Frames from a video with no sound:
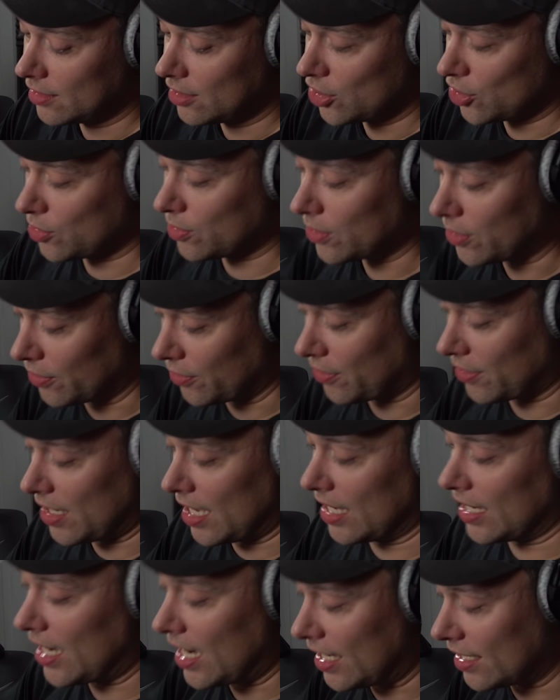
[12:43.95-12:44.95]
truth
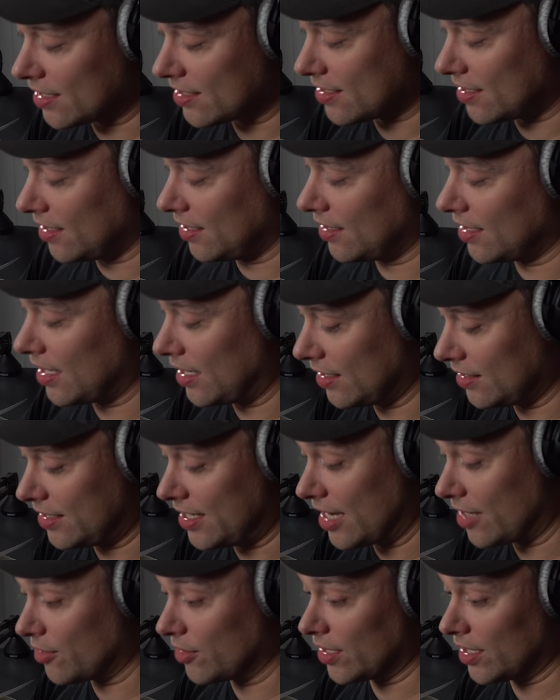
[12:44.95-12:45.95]
and honesty and
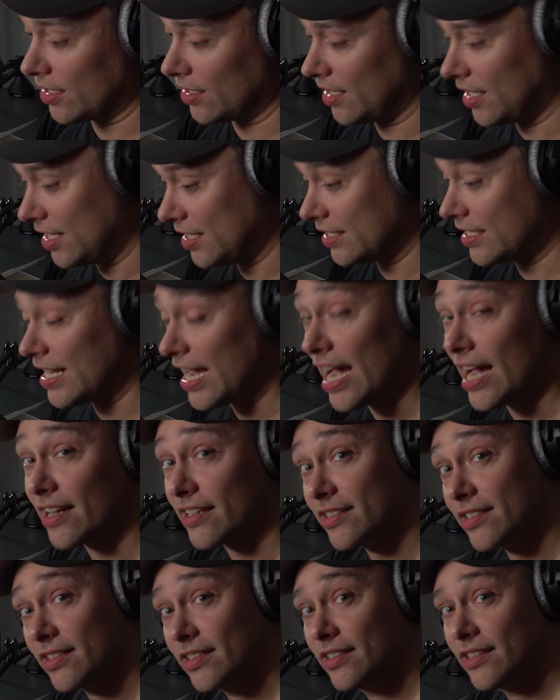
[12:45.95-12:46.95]
integrity
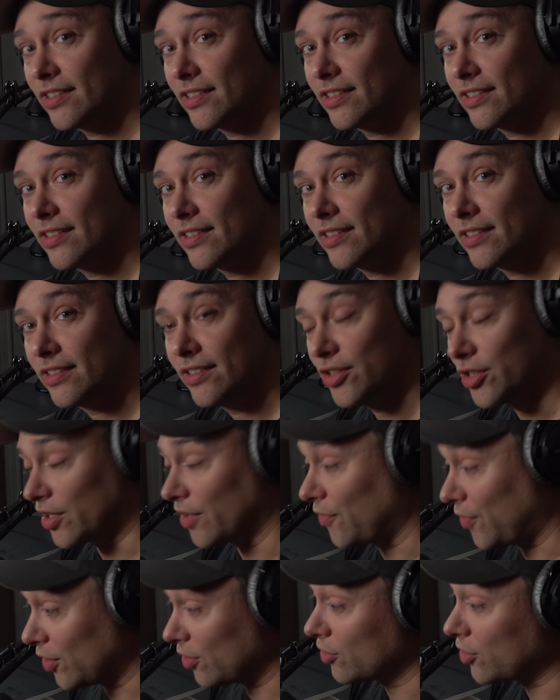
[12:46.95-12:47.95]
intact. You
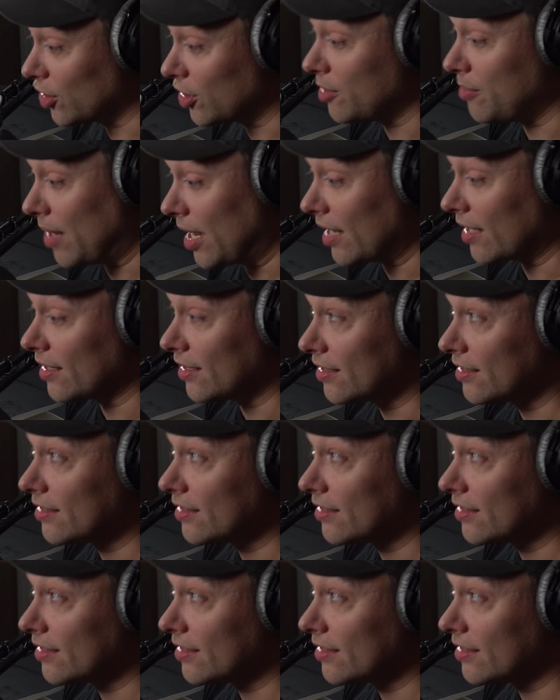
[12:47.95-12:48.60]
can feel good about it.